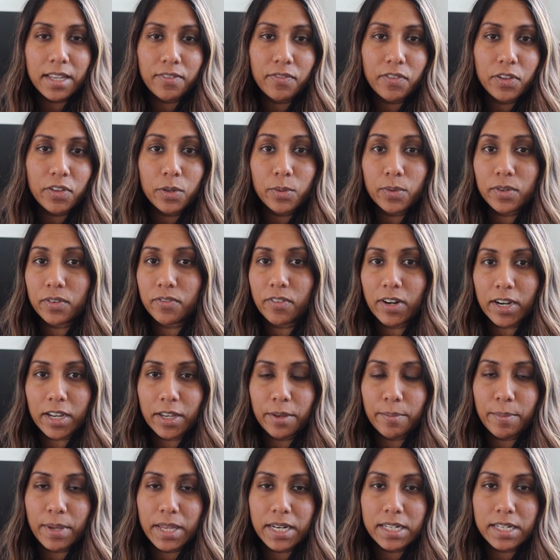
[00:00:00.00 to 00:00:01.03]
if you would
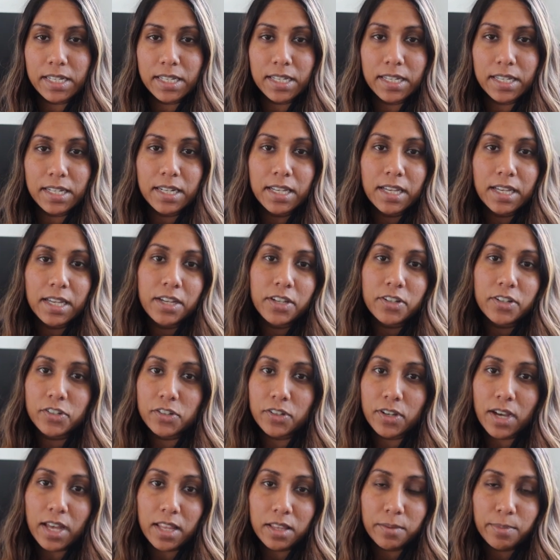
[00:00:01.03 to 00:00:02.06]
recommend it
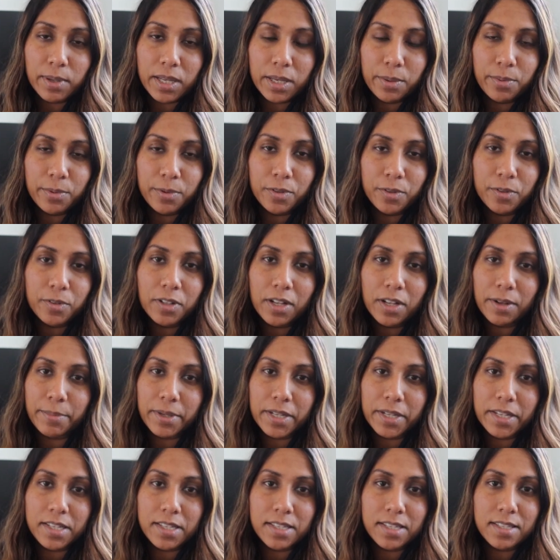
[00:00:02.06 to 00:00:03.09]
to other people,
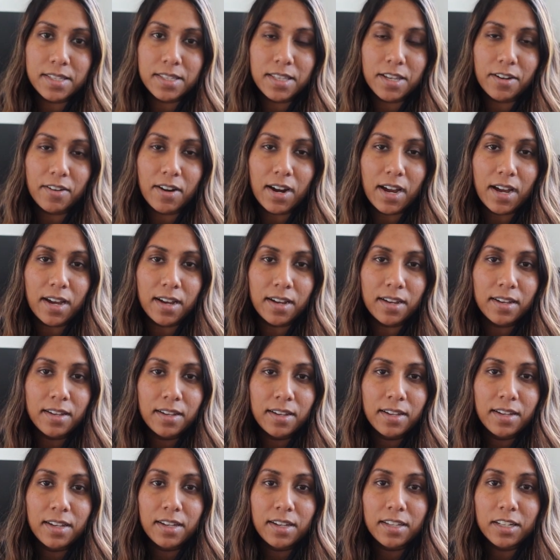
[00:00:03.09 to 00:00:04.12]
because there are
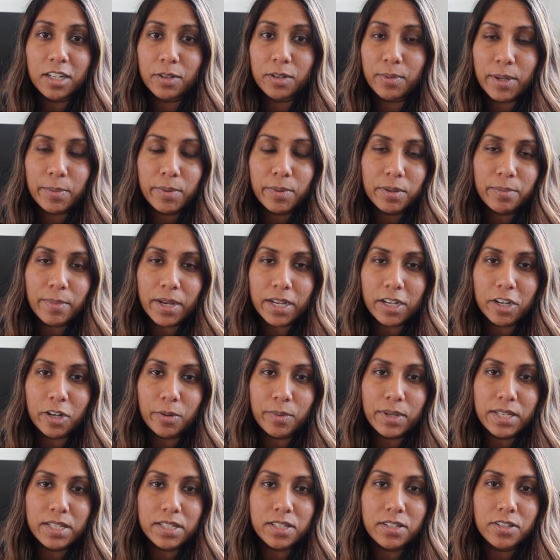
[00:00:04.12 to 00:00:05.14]
a lot of people in my
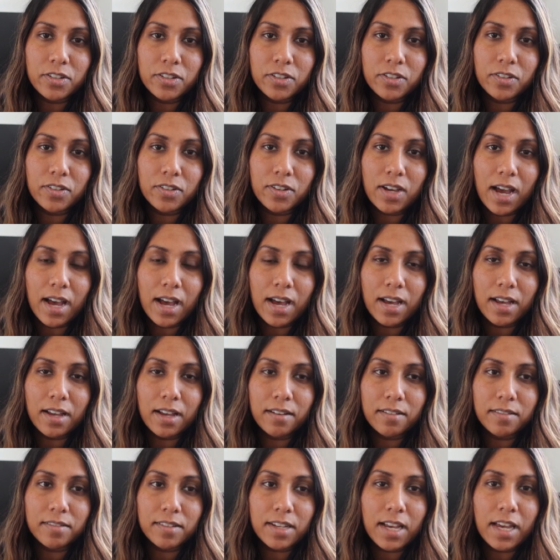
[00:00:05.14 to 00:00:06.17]
comments who
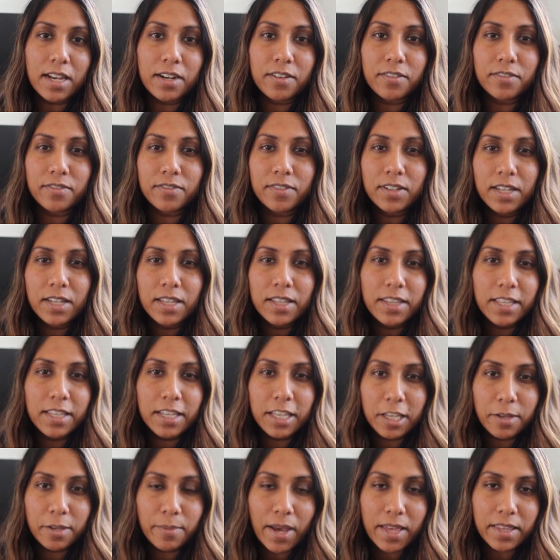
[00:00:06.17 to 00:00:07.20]
are kind of
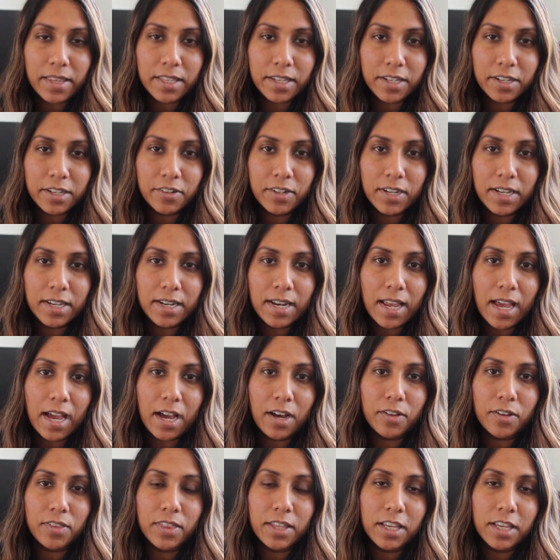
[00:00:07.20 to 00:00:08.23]
thinking about their career
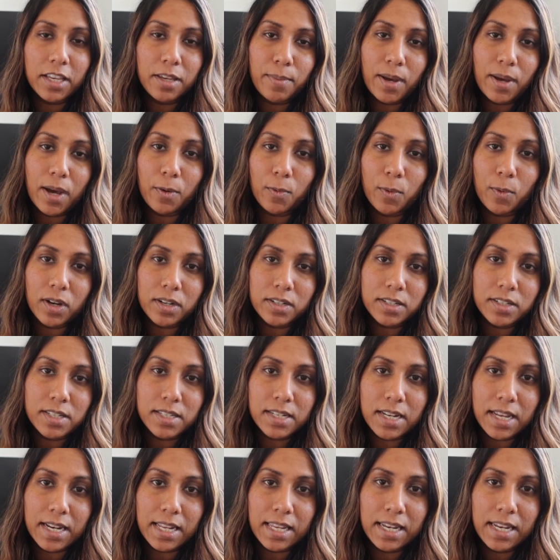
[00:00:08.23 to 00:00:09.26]
now, thinking about what to
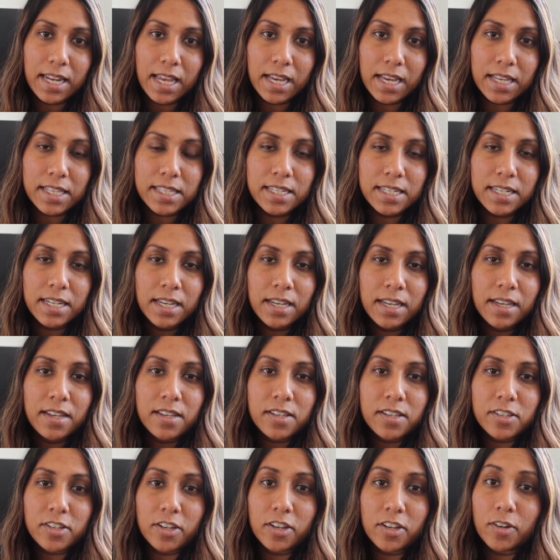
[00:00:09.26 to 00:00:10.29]
study next.
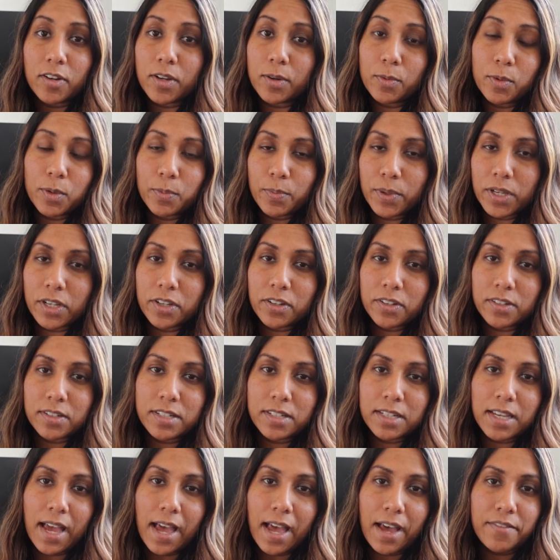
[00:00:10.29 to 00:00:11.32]
So it would be good
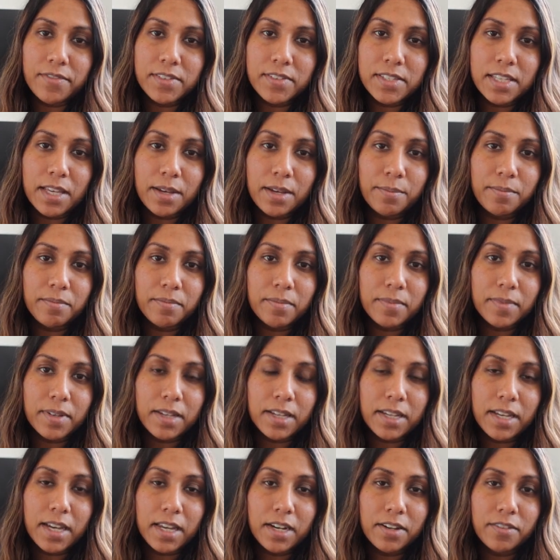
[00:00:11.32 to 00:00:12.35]
to have some
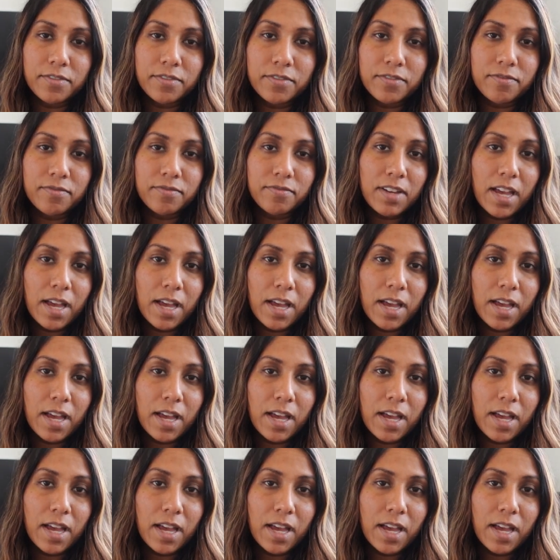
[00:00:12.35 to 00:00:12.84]
kind of